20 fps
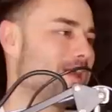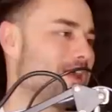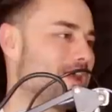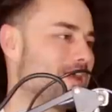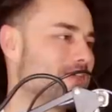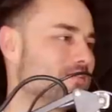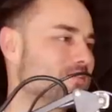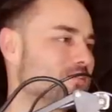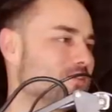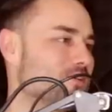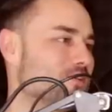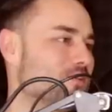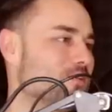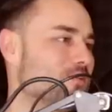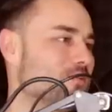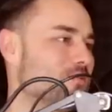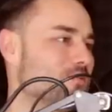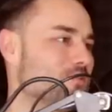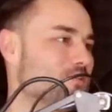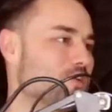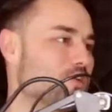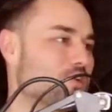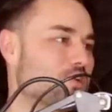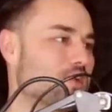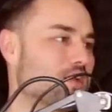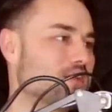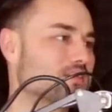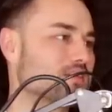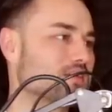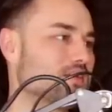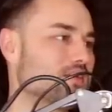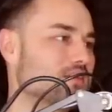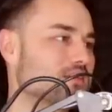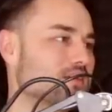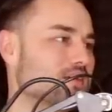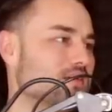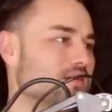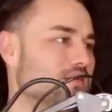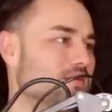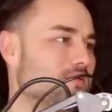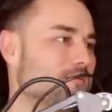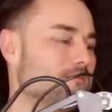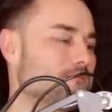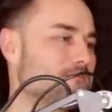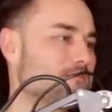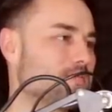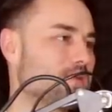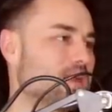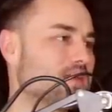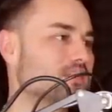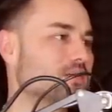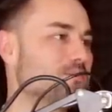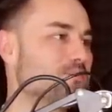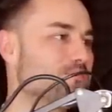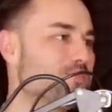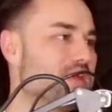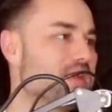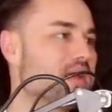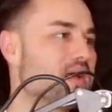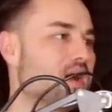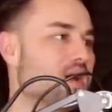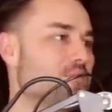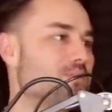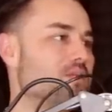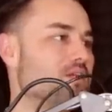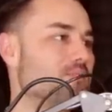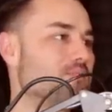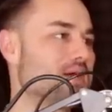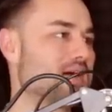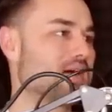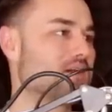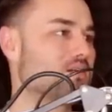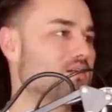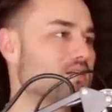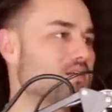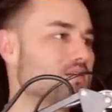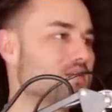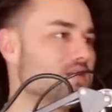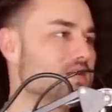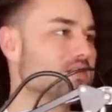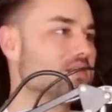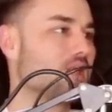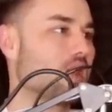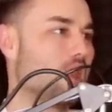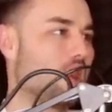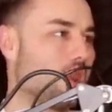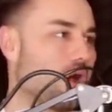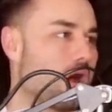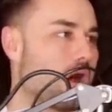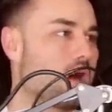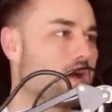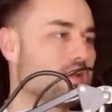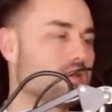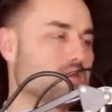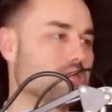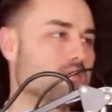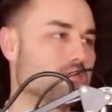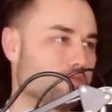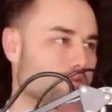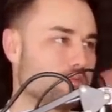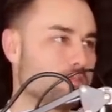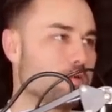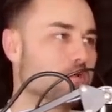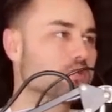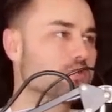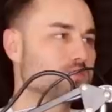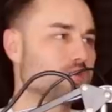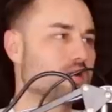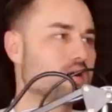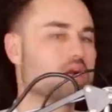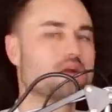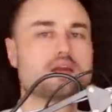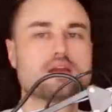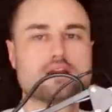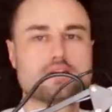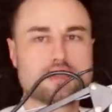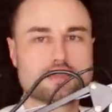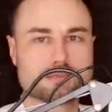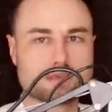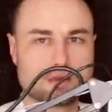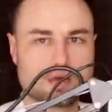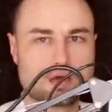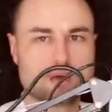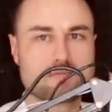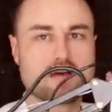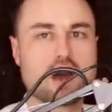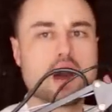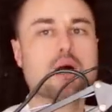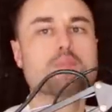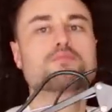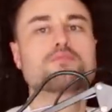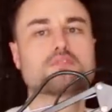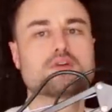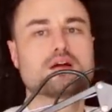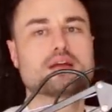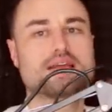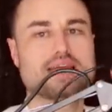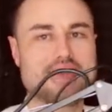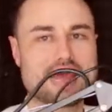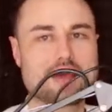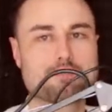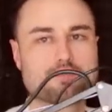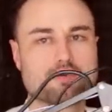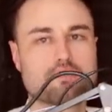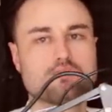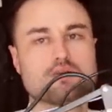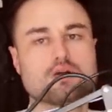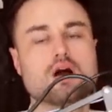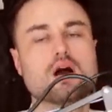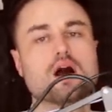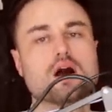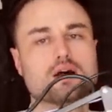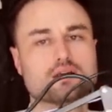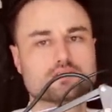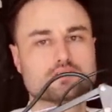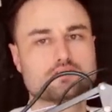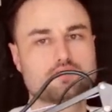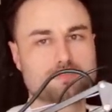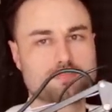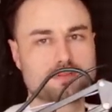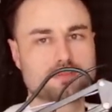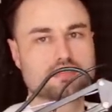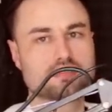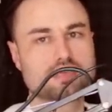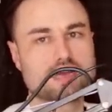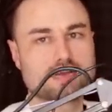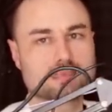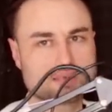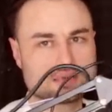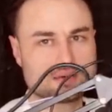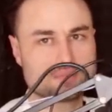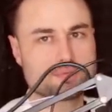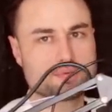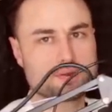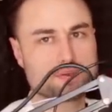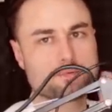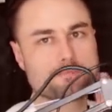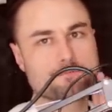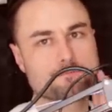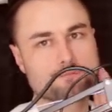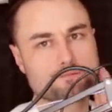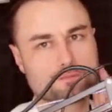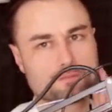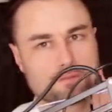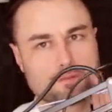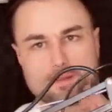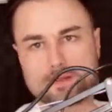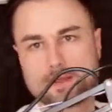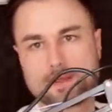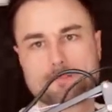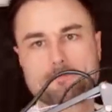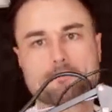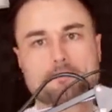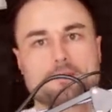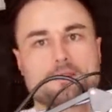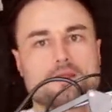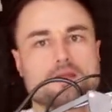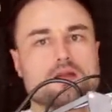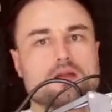and so it's a big uphill battle that needs a lot, for the most part, needs a lot of upfront capital costs to build a SaaS company. Okay,